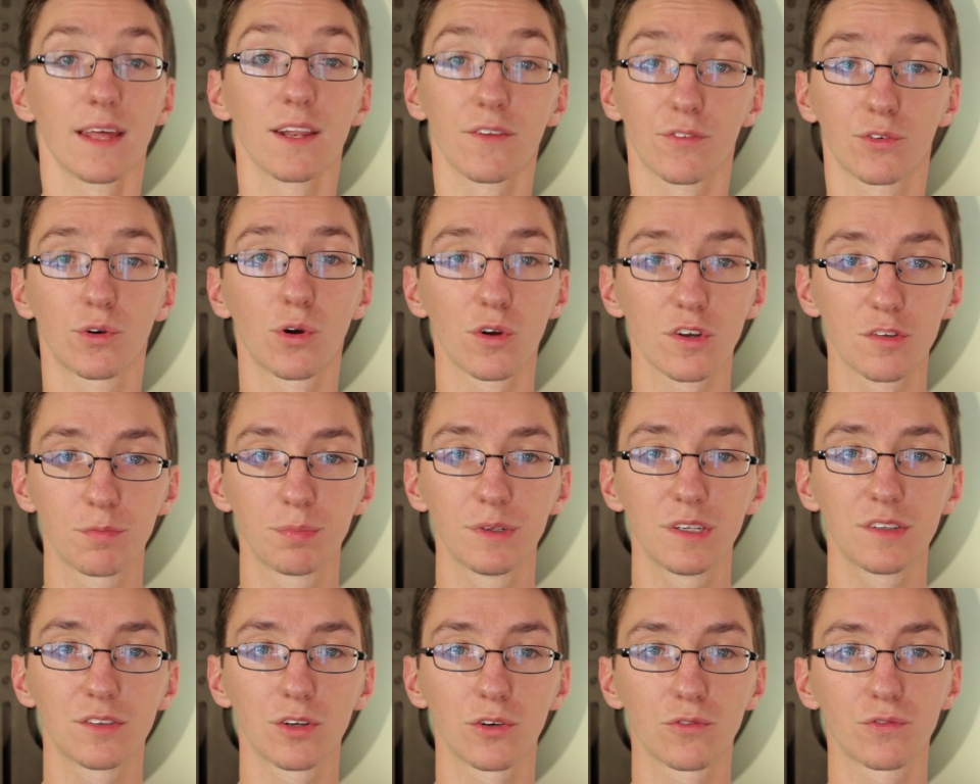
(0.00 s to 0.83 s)
And of course,
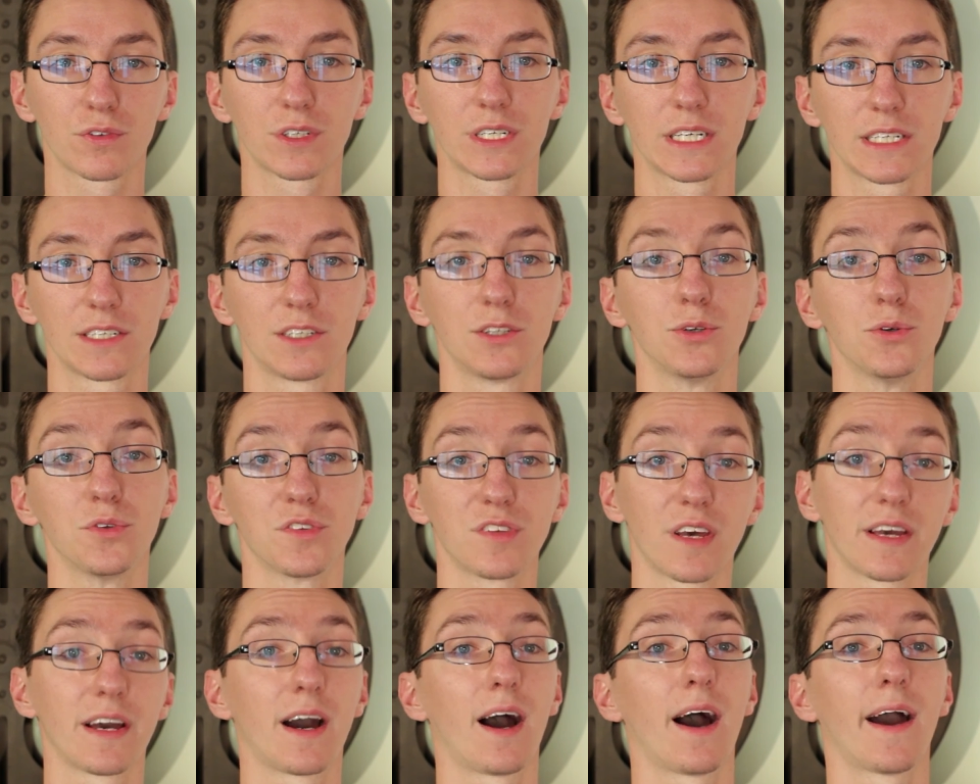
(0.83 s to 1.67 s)
please don't forget to
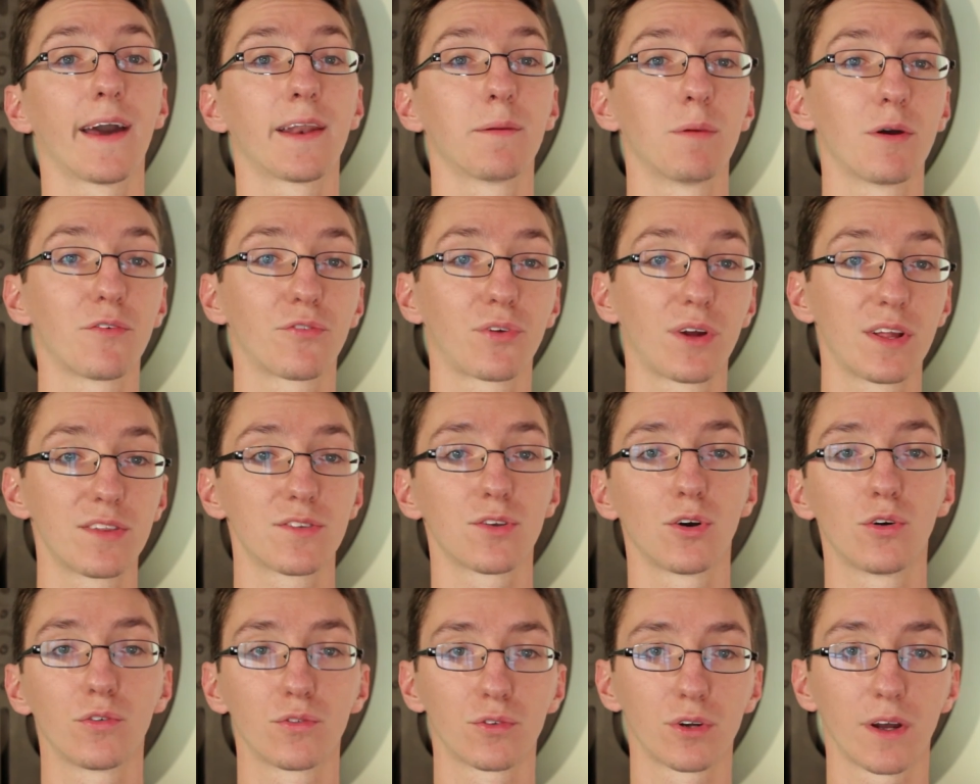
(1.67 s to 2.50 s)
say hi to my friends
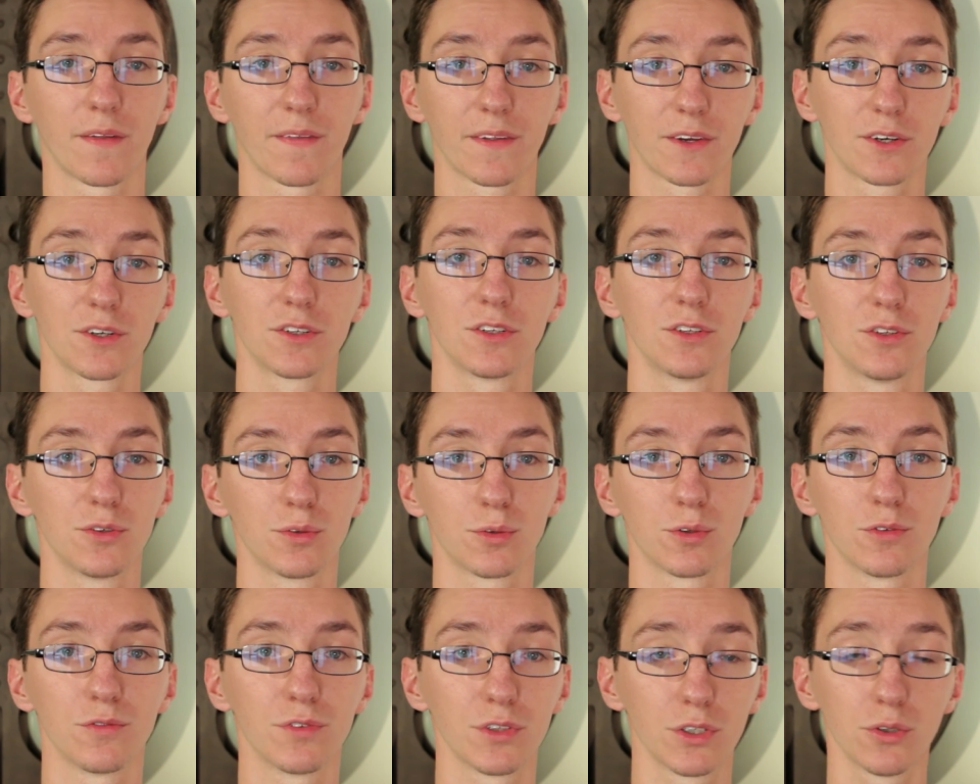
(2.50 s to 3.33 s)
over at The Good
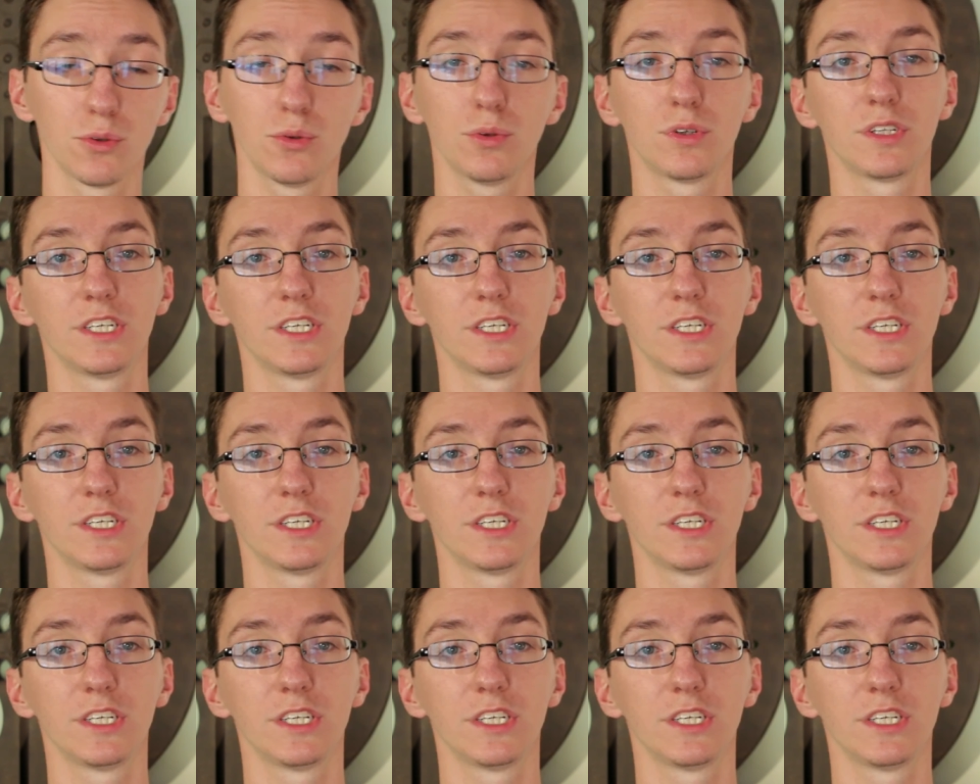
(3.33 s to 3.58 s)
News Review,